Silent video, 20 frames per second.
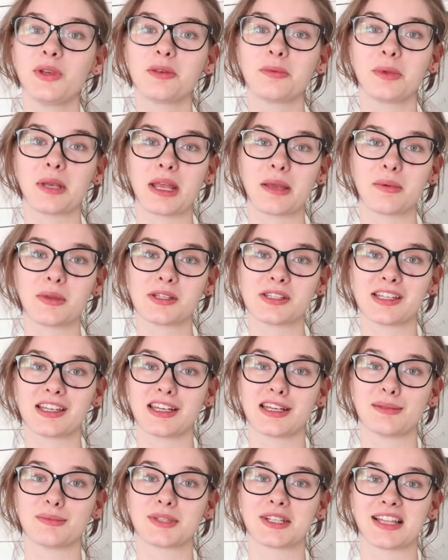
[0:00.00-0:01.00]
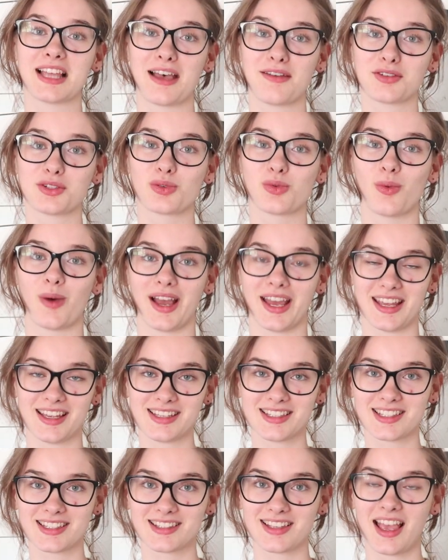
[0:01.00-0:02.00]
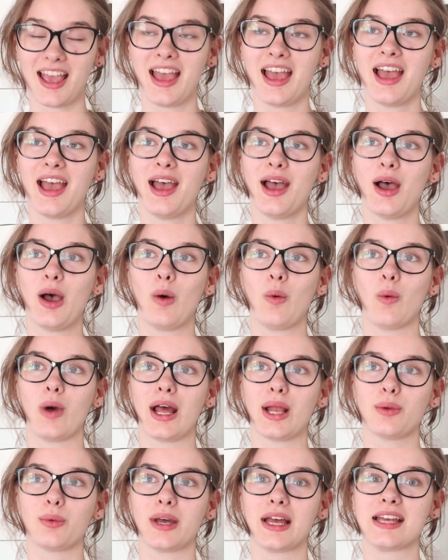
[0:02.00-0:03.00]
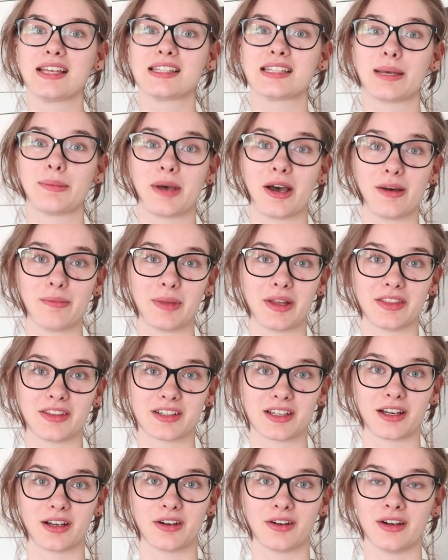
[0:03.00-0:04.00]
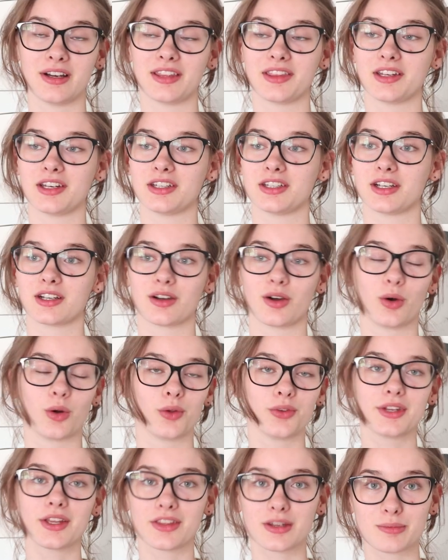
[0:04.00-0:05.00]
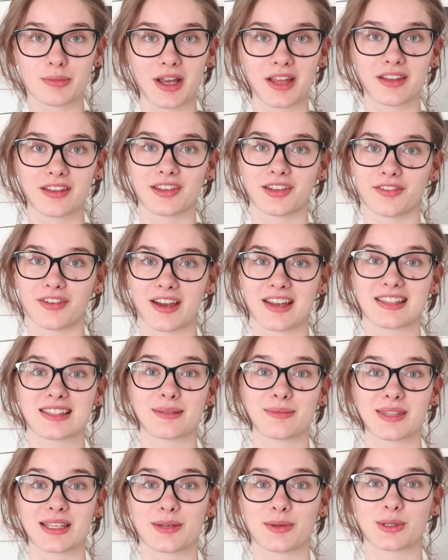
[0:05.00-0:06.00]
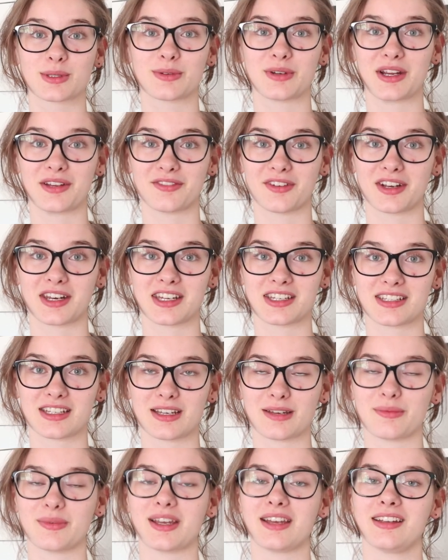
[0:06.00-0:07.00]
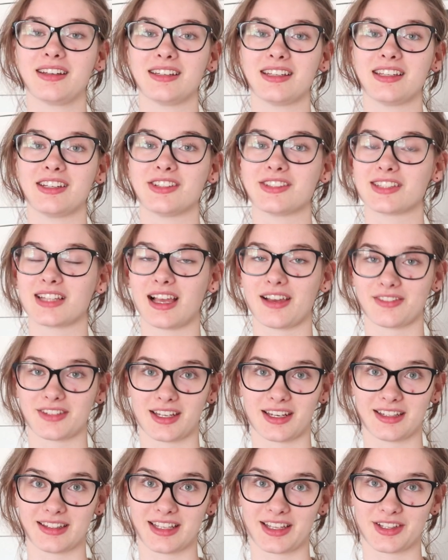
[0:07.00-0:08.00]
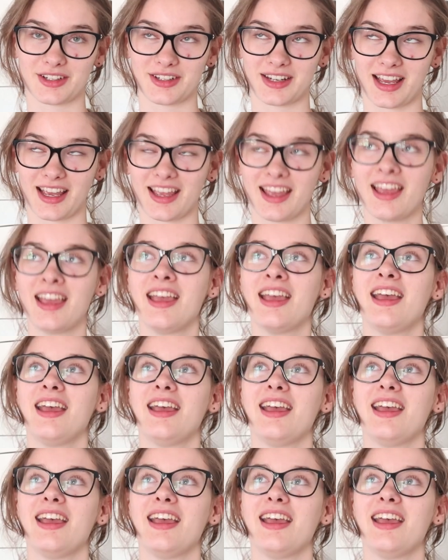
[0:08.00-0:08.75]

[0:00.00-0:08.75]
We've been able to get him to laugh twice one was about a month ago, and then it took a whole nother month to find something that was very funny to him, and he just laughed at it the other day.